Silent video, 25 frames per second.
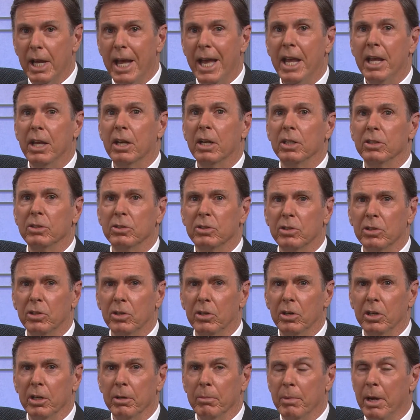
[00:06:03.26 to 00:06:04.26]
a
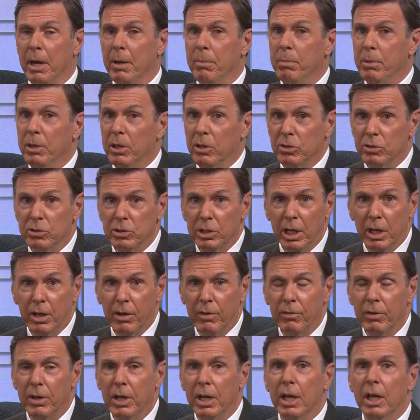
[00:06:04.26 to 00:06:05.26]
concern, it might be
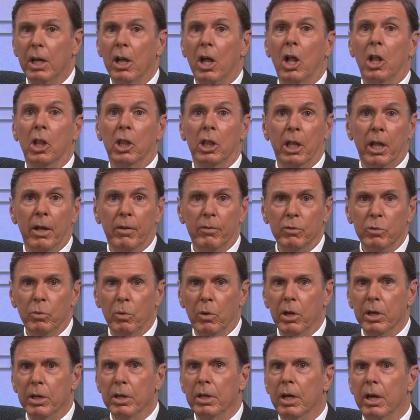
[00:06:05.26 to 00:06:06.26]
yourself, a loved
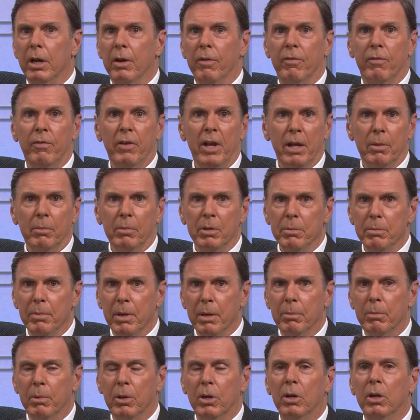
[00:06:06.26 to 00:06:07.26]
one, a family
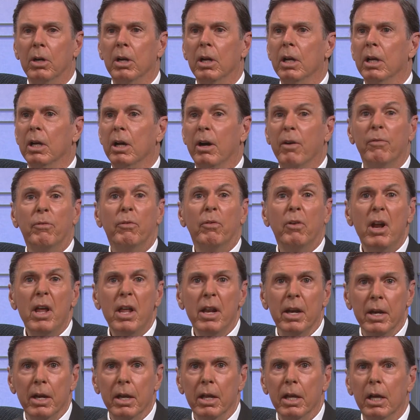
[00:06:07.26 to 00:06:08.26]
member, a
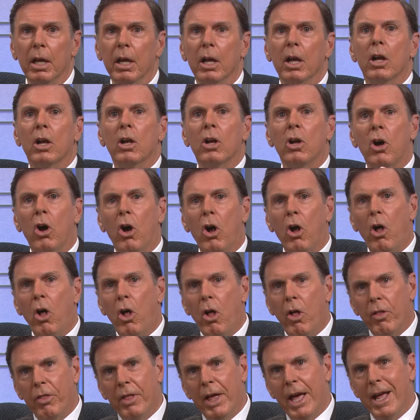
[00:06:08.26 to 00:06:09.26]
friend,
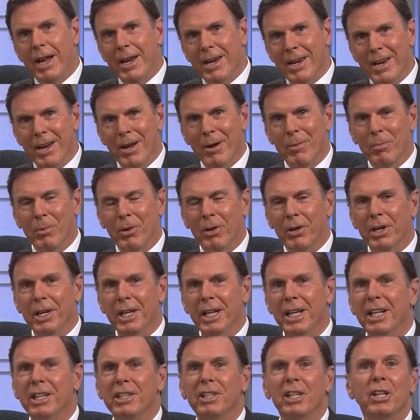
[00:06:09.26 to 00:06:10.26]
call that number.
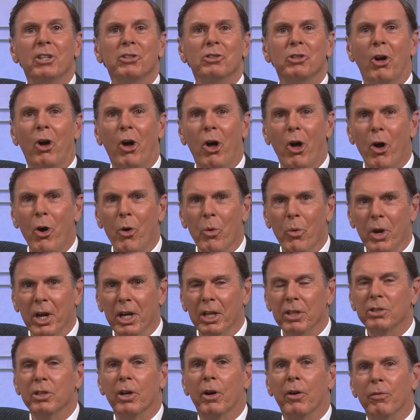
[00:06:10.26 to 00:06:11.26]
It is
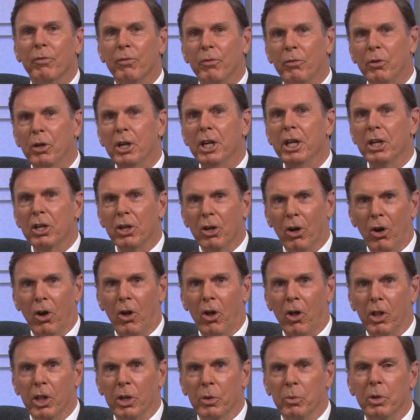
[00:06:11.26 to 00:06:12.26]
always a free
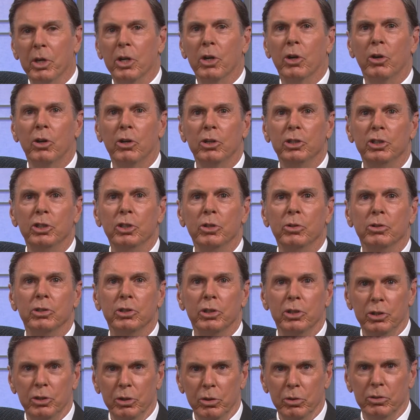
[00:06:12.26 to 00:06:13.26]
call, and we urge you
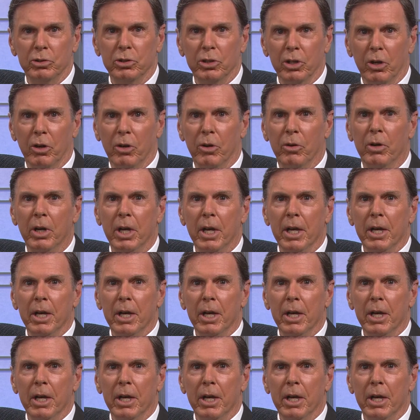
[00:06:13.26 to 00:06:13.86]
to do so,